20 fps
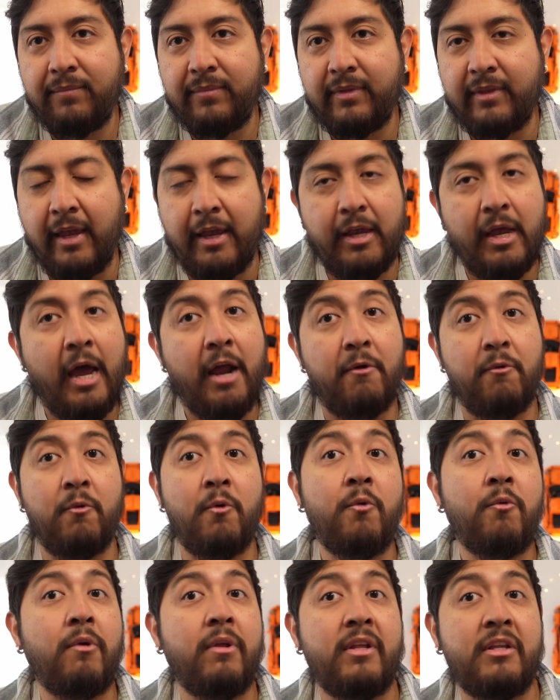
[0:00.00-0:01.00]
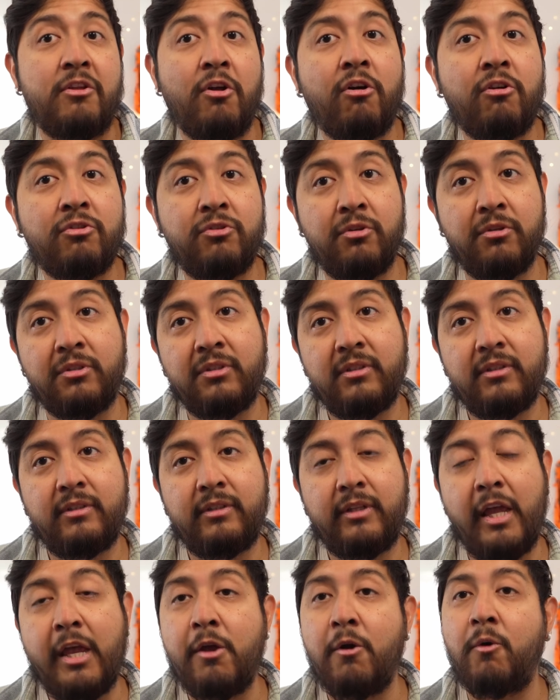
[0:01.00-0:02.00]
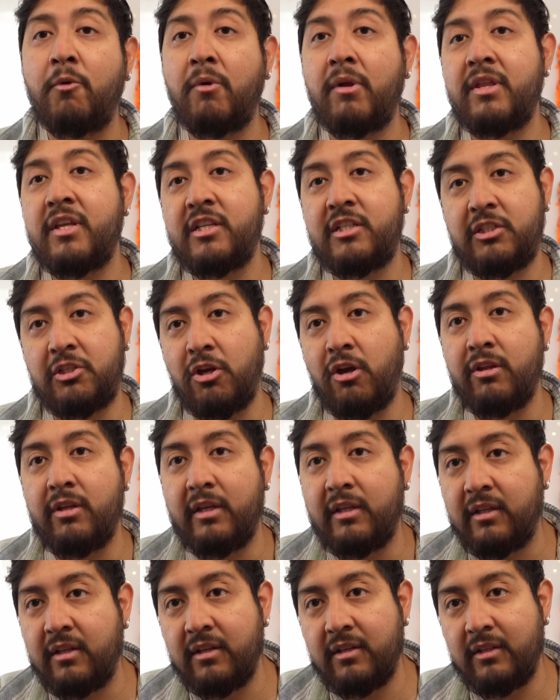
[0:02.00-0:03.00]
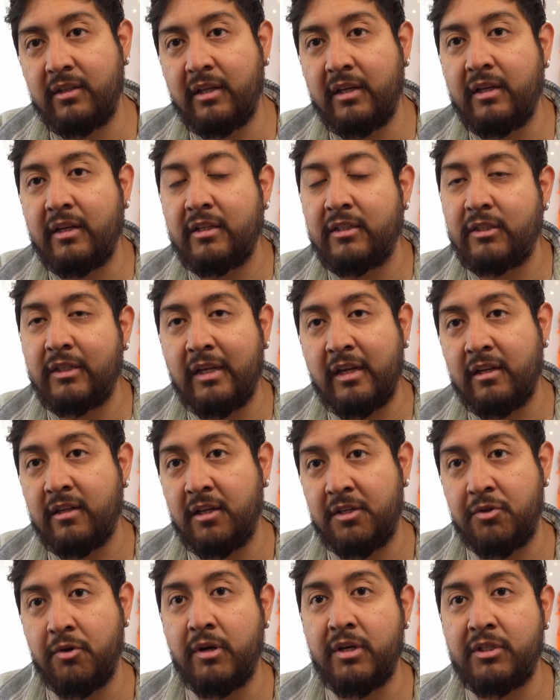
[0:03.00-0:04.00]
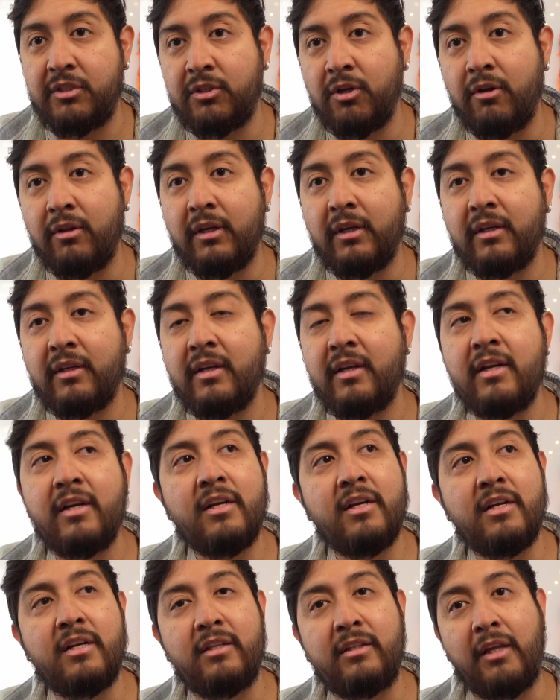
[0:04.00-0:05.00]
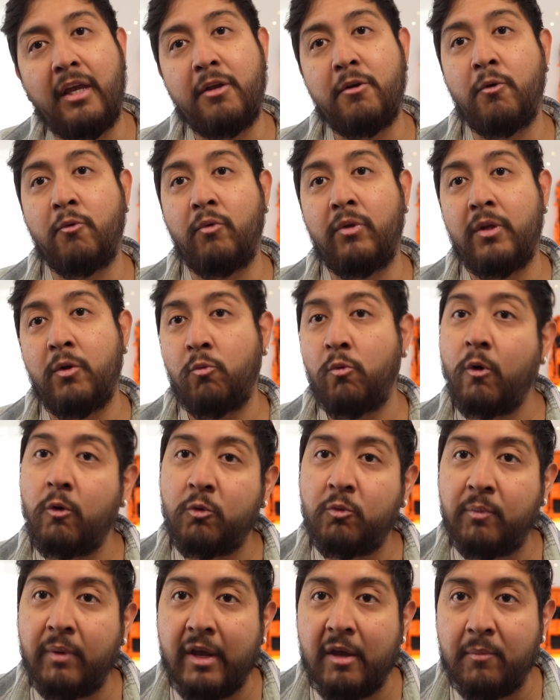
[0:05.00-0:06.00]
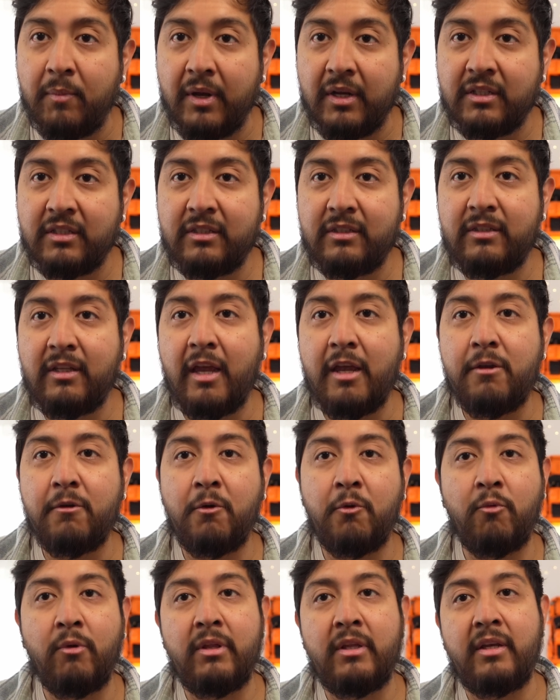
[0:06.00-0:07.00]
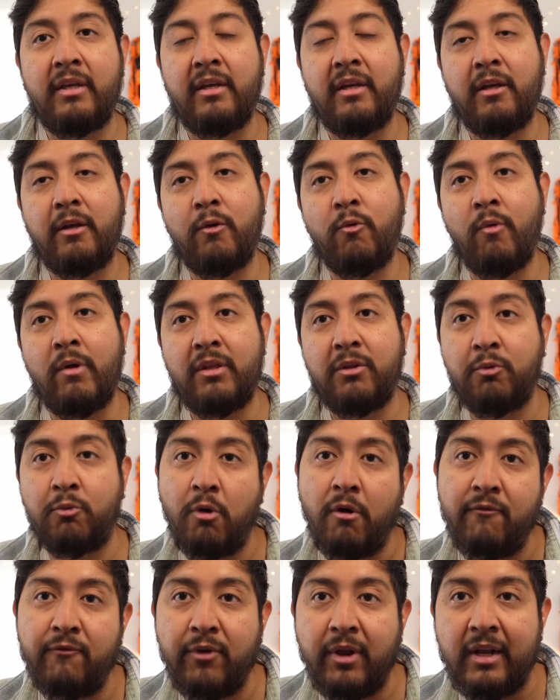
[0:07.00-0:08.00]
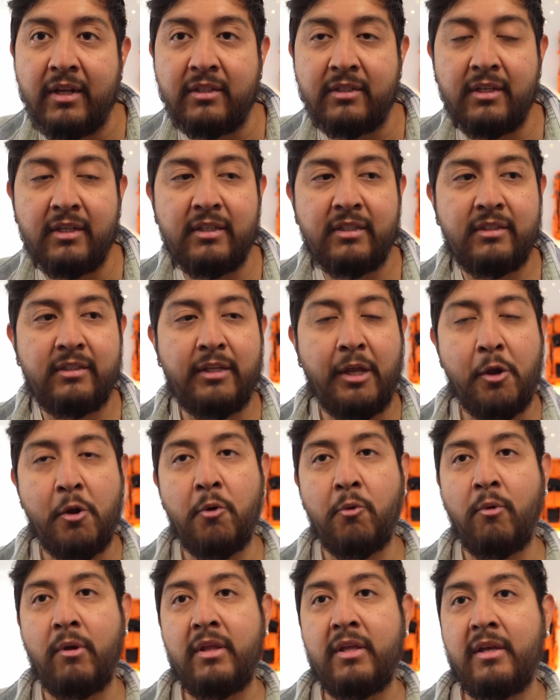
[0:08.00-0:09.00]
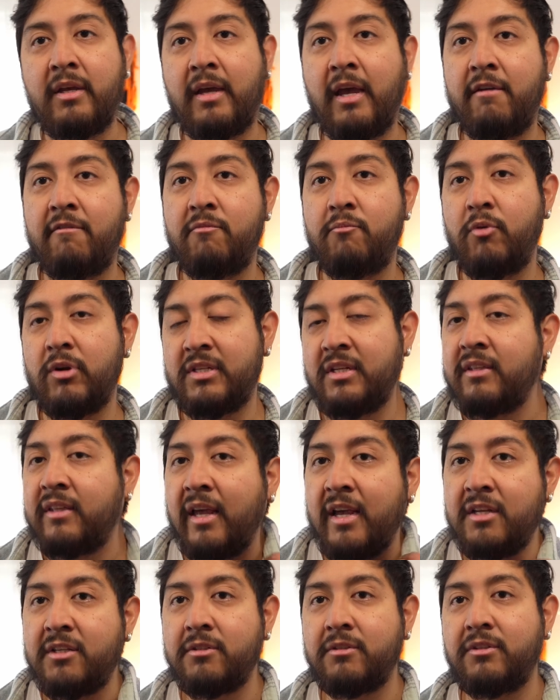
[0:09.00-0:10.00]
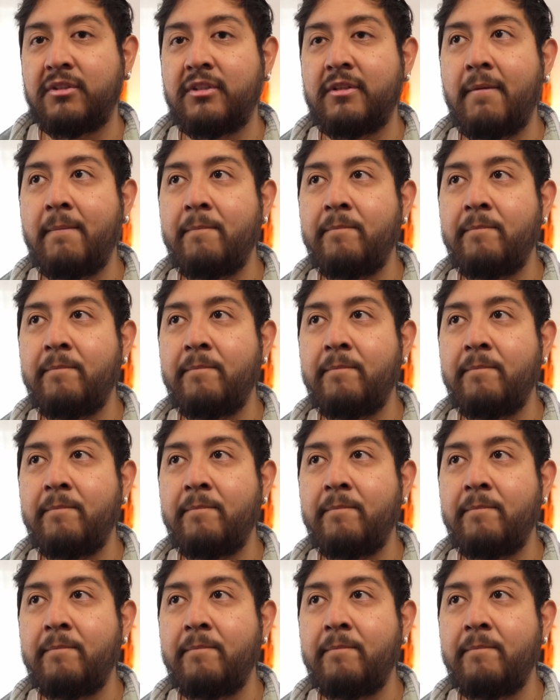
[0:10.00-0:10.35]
They are already doctors. They already studied these things that you are studying. They already wrote papers. They already went to conferences. They already gave presentations.